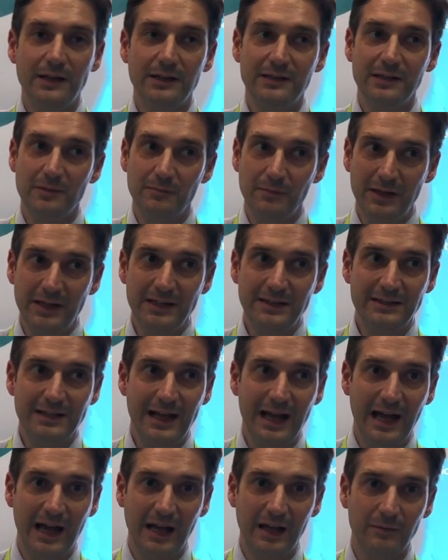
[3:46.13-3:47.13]
in the
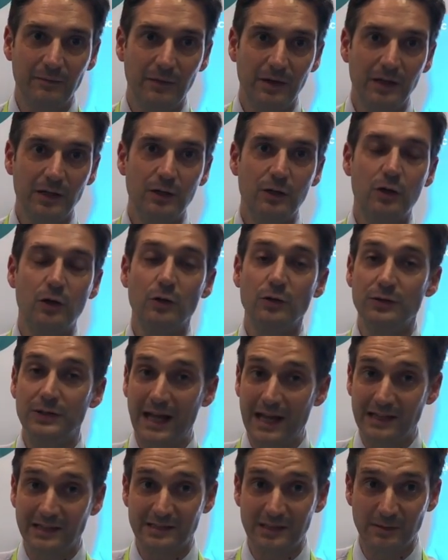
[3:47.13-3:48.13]
meantime
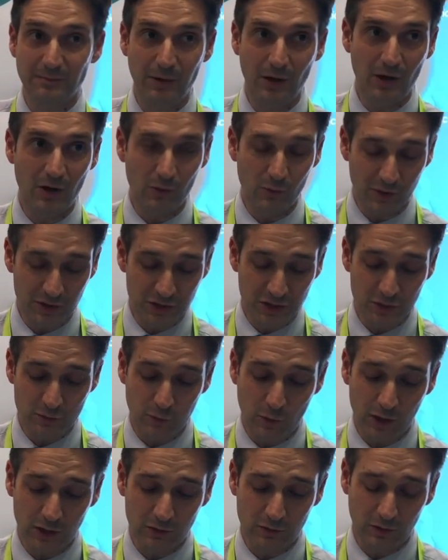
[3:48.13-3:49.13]
condense the bone, which is
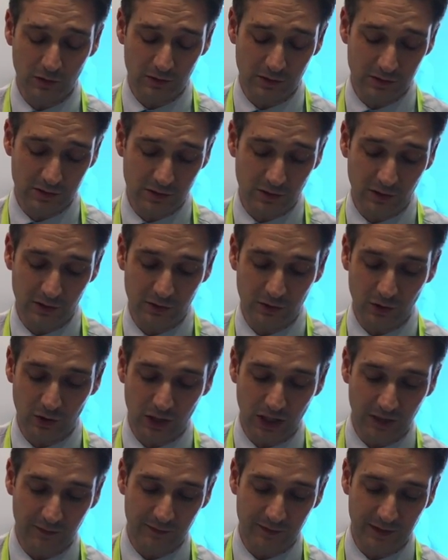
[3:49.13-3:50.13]
what is going to
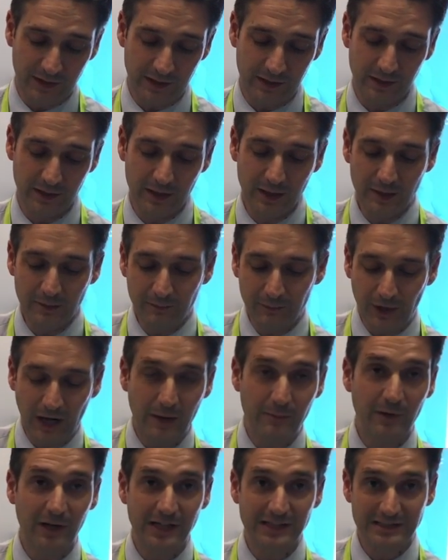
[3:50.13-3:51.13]
give the
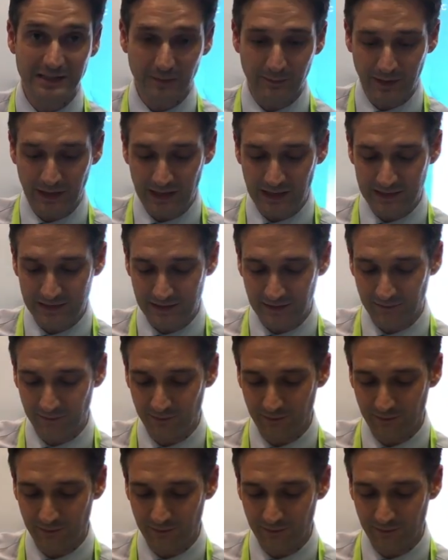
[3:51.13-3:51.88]
primary stability.